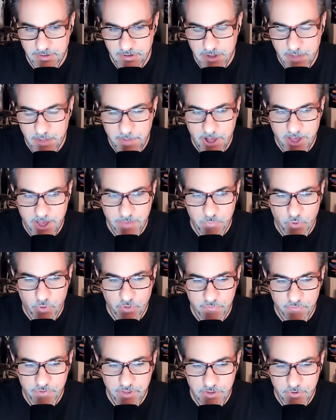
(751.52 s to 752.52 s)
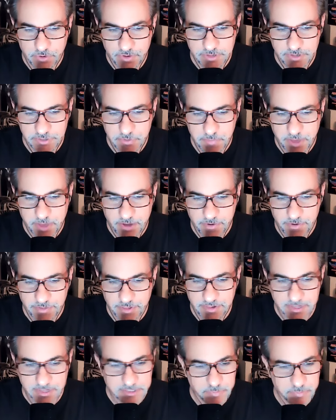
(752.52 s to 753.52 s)
Come on, Wolfie, you can do better
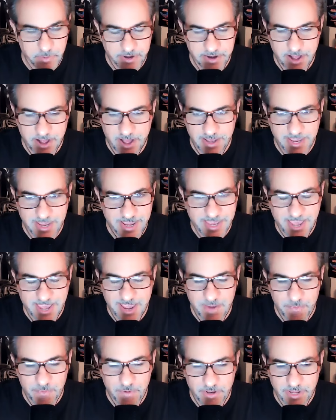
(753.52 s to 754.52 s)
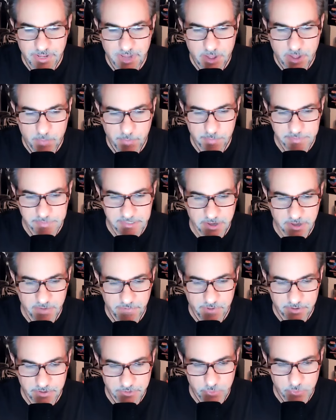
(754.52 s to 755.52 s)
than this, but he can't really help
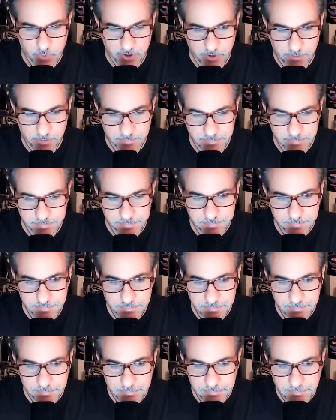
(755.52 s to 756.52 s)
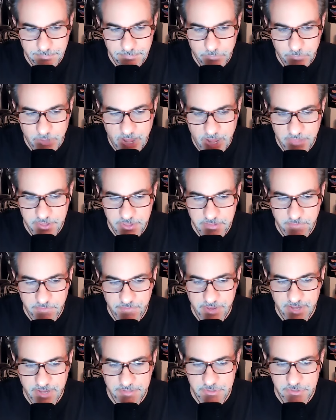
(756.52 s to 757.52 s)
himself on Twitter. I think the
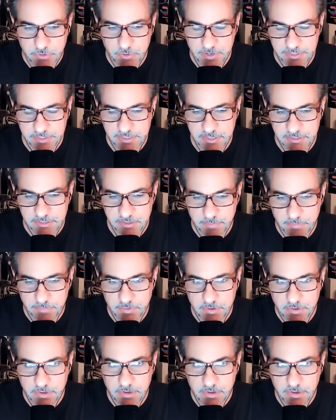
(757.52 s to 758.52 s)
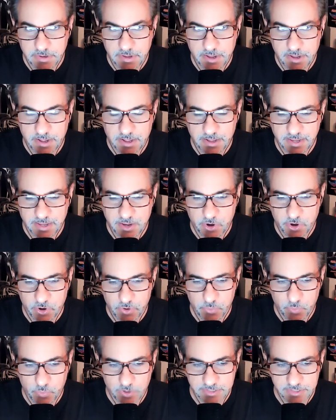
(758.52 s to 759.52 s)
fans' criticism
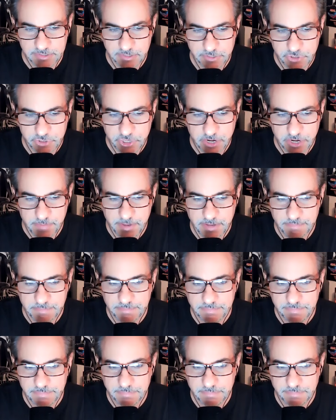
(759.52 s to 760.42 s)
here was legitimate.